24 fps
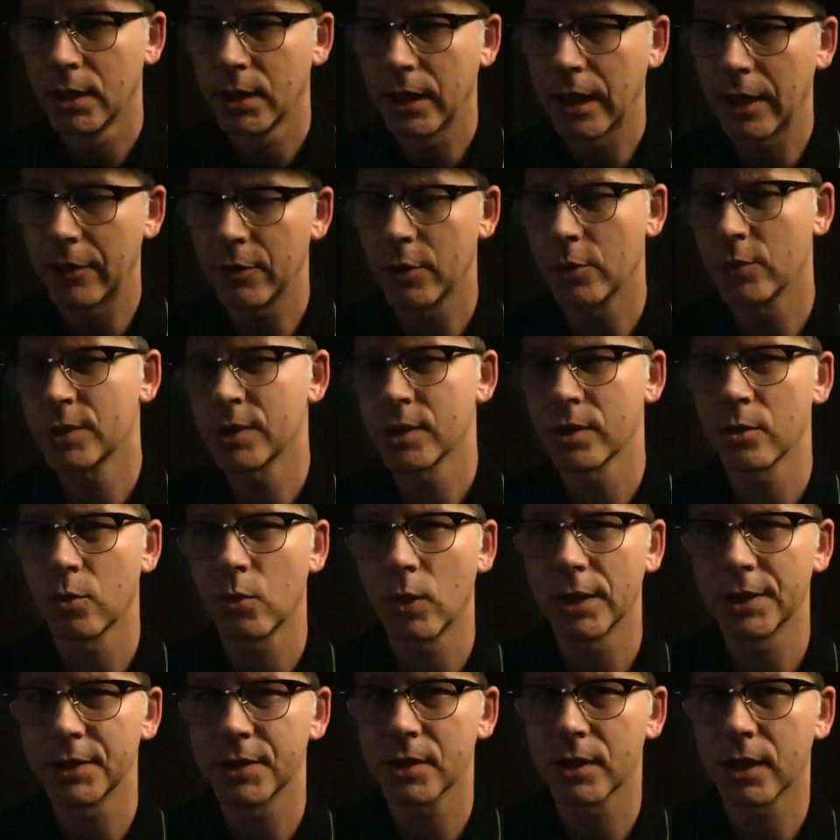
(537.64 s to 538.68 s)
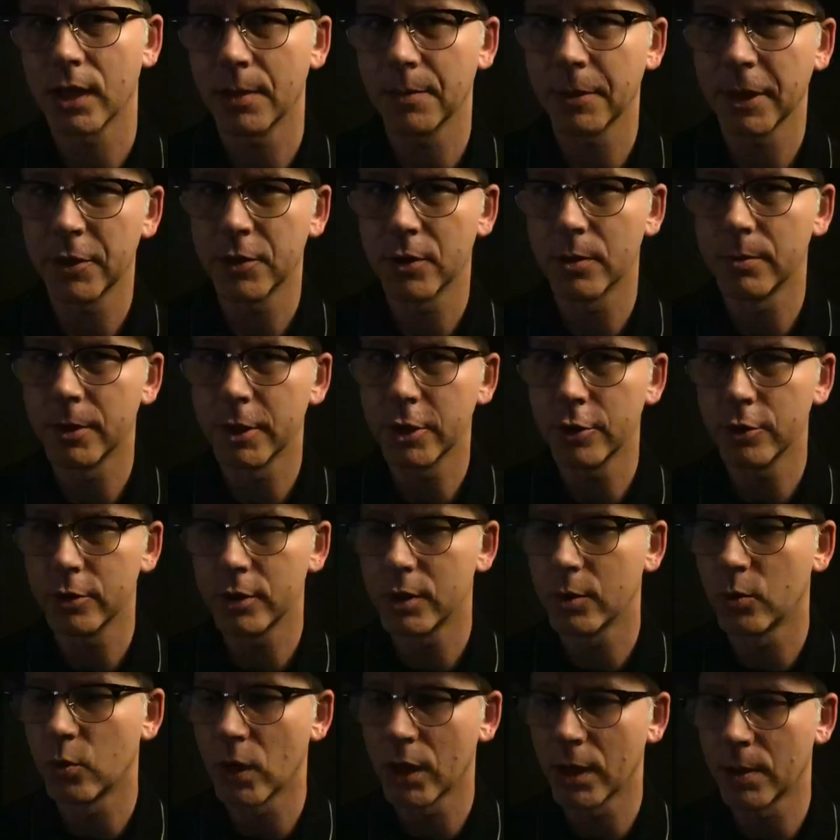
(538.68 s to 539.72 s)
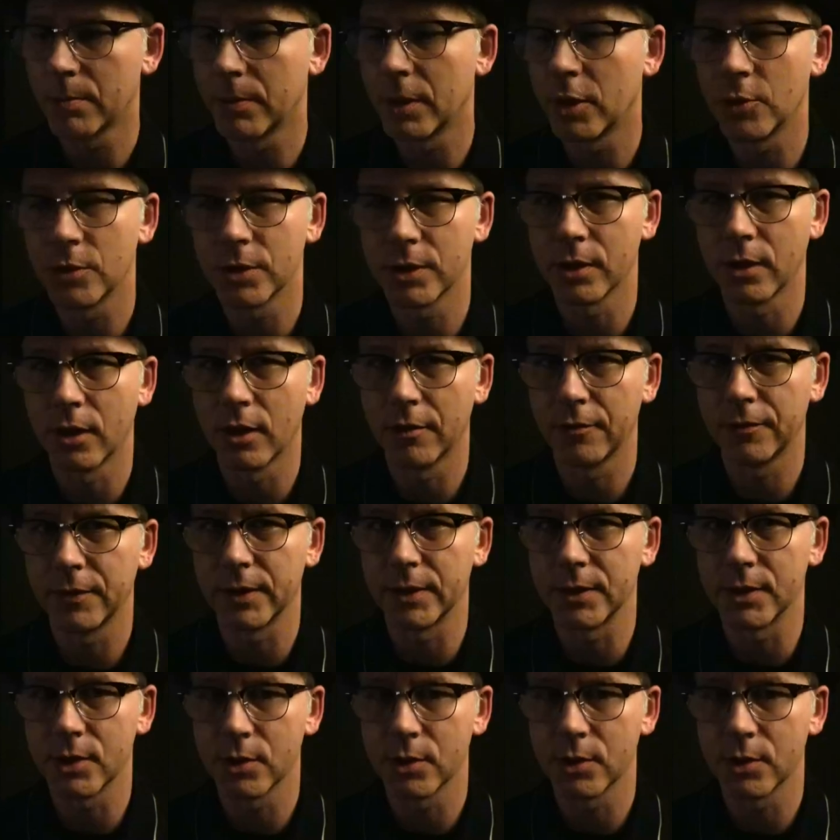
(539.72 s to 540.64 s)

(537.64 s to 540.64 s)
and those are the ones that I'm in the mood to wear most often.